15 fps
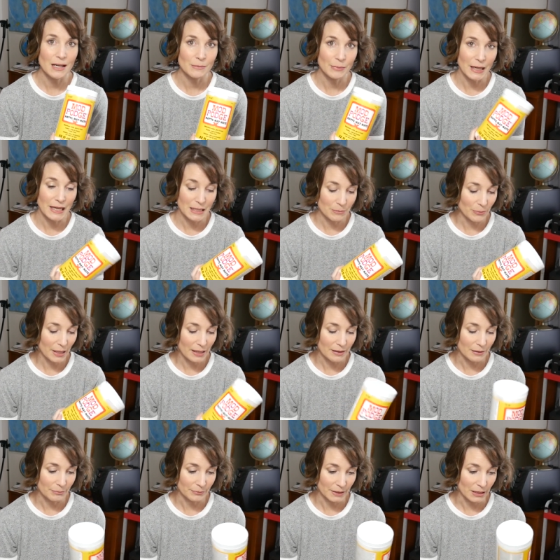I buy it by
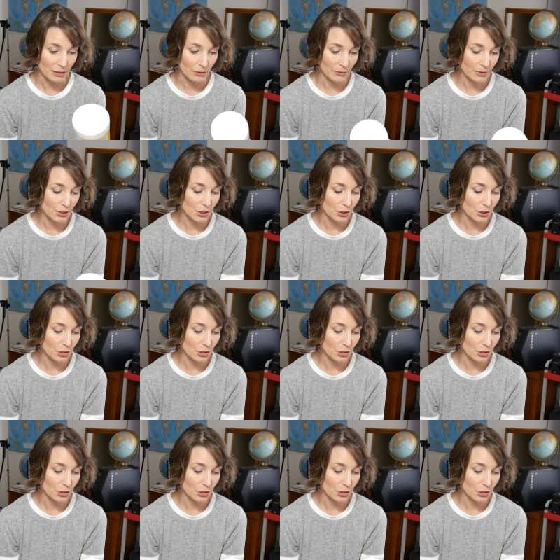the you know the